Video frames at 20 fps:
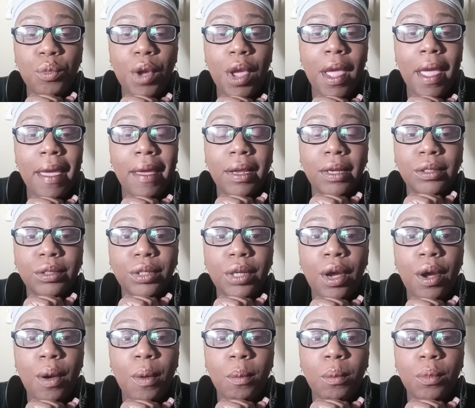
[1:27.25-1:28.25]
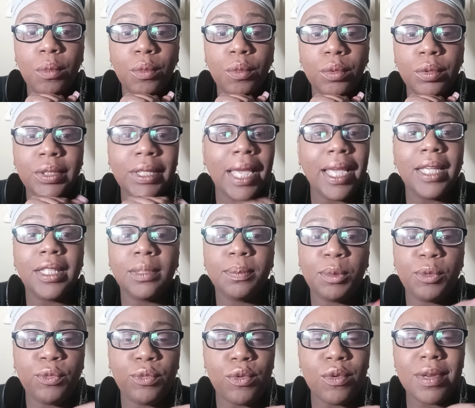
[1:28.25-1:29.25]
and days
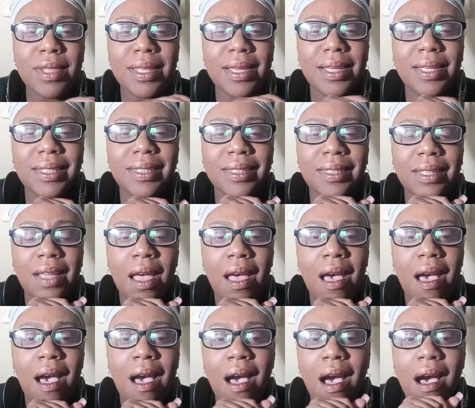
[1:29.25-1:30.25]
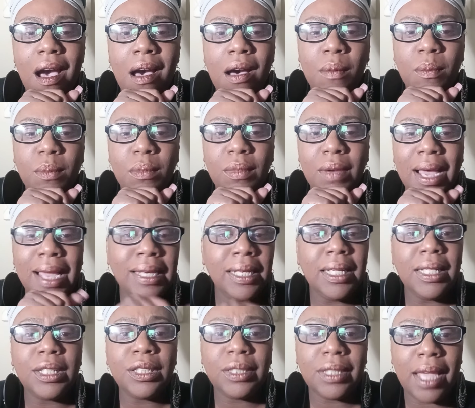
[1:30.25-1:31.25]
before this? I
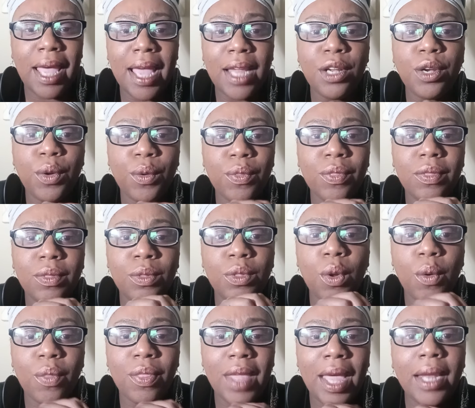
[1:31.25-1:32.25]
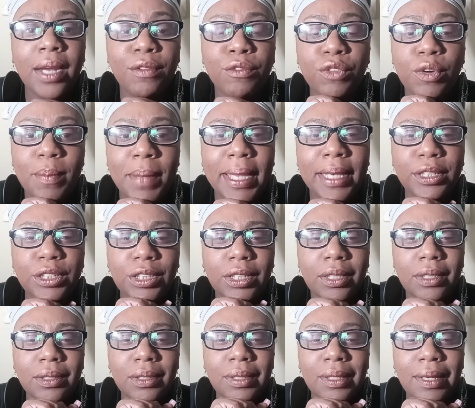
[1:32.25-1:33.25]
needed to had known that
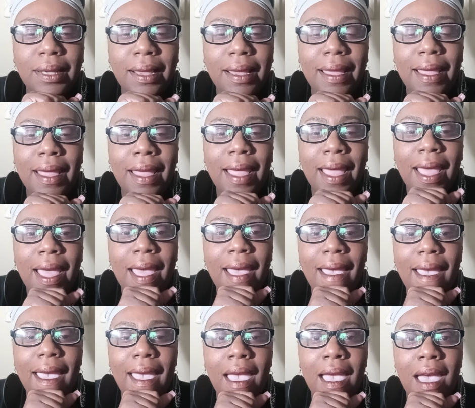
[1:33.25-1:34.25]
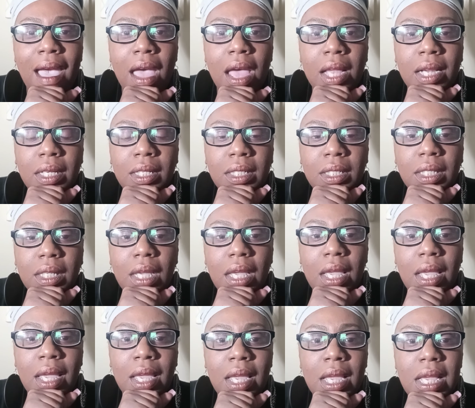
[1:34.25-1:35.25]
information. And
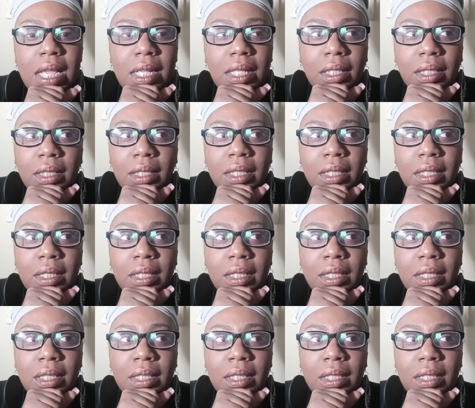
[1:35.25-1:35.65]
it